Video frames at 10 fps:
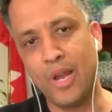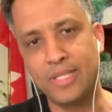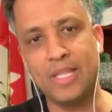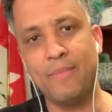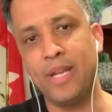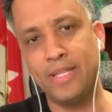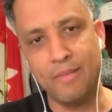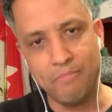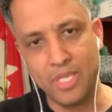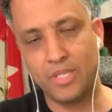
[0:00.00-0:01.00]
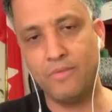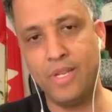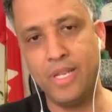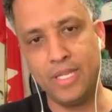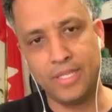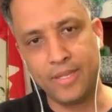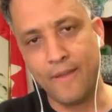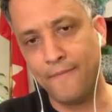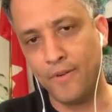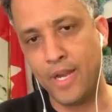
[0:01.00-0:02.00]
in proximity to misery and
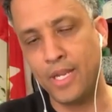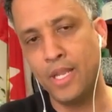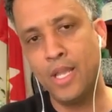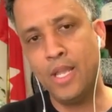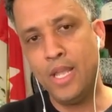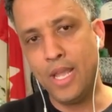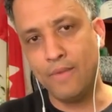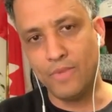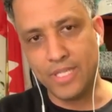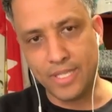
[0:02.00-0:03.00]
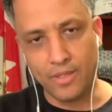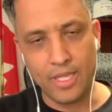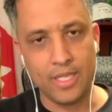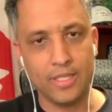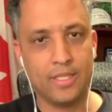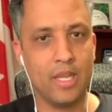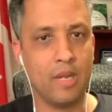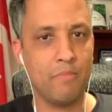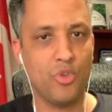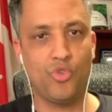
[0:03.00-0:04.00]
suffering and
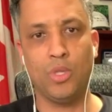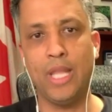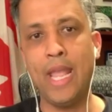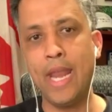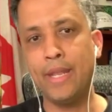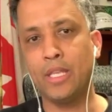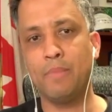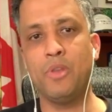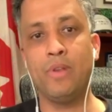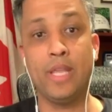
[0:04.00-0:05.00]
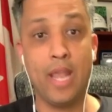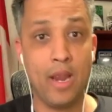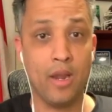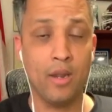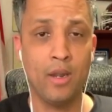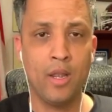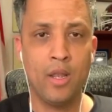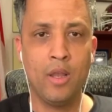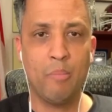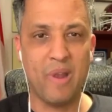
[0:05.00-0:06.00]
resilience and mutual aid and community care
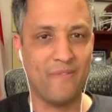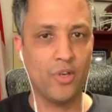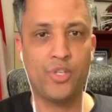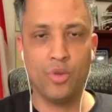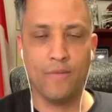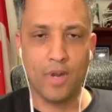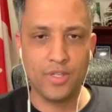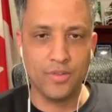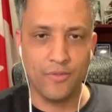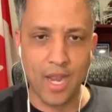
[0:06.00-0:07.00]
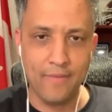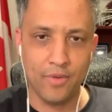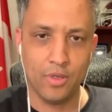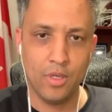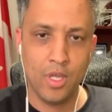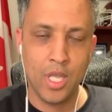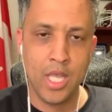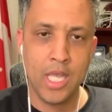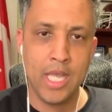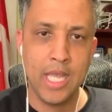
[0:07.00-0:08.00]
by virtue of our survival.
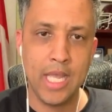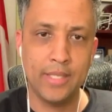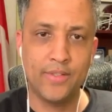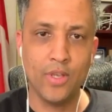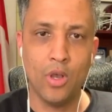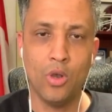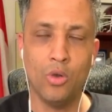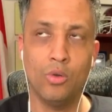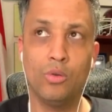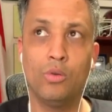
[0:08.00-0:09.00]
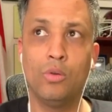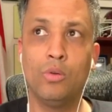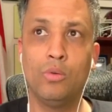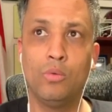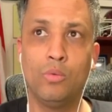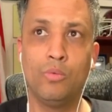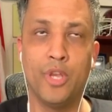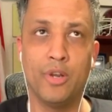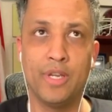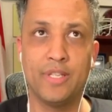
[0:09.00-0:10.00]
And so
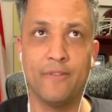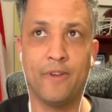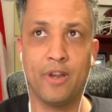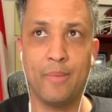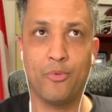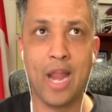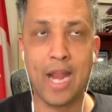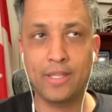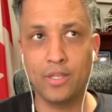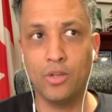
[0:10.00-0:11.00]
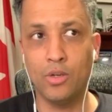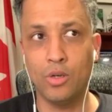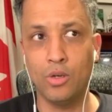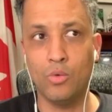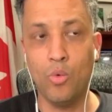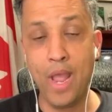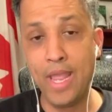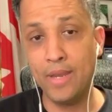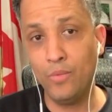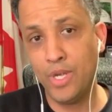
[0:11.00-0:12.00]
there is a very practical
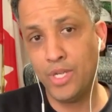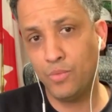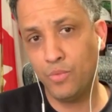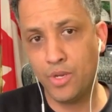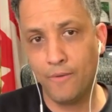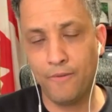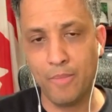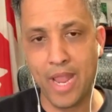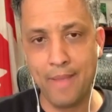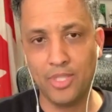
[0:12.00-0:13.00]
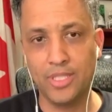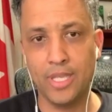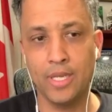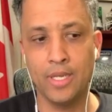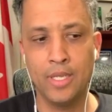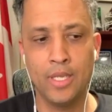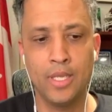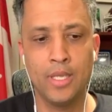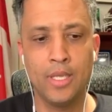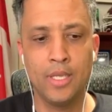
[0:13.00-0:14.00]
way in which when you're from Hamilton,